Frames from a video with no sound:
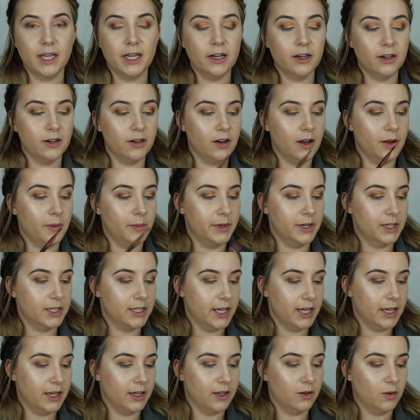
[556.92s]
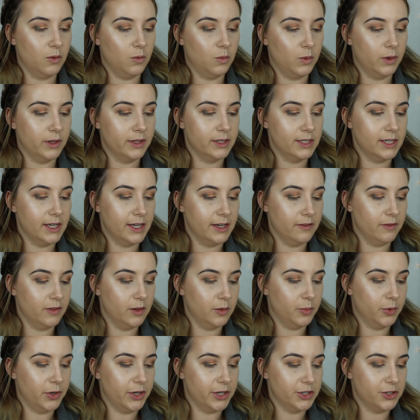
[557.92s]
here, I'm going to take one side of
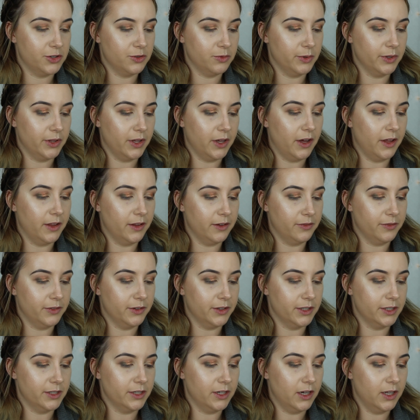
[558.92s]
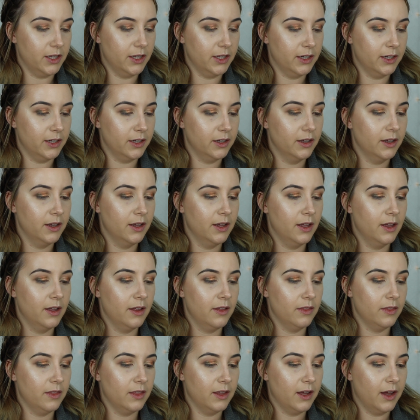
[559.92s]
the brush with Holla for a Dollar,
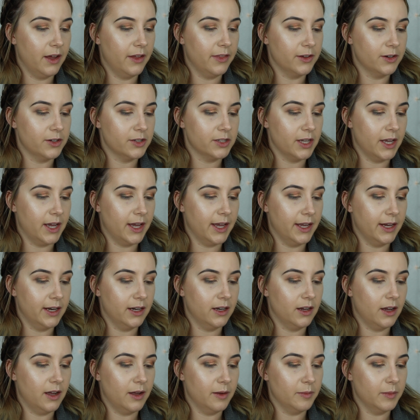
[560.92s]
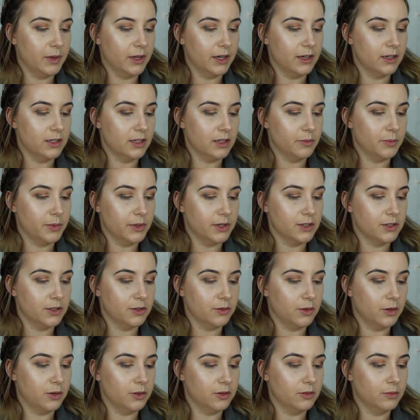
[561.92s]
the other side I'm going to dip
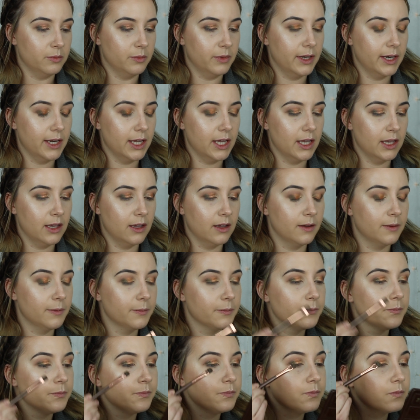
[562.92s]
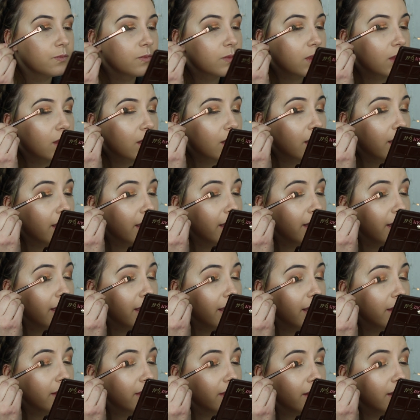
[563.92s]
into Old Money and
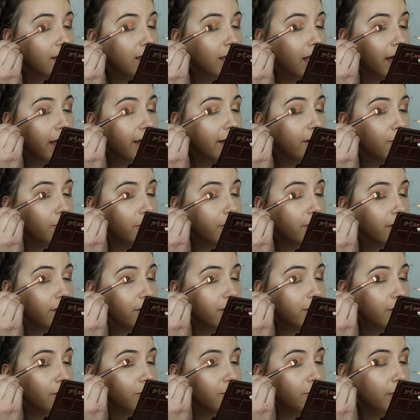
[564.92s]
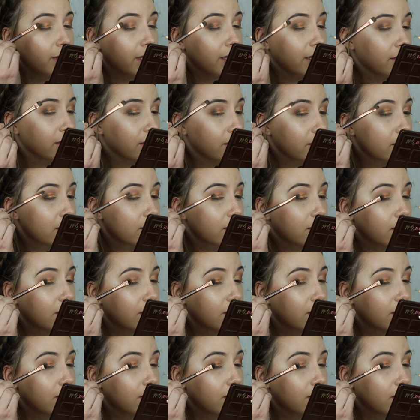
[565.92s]
hit the line where the two meet.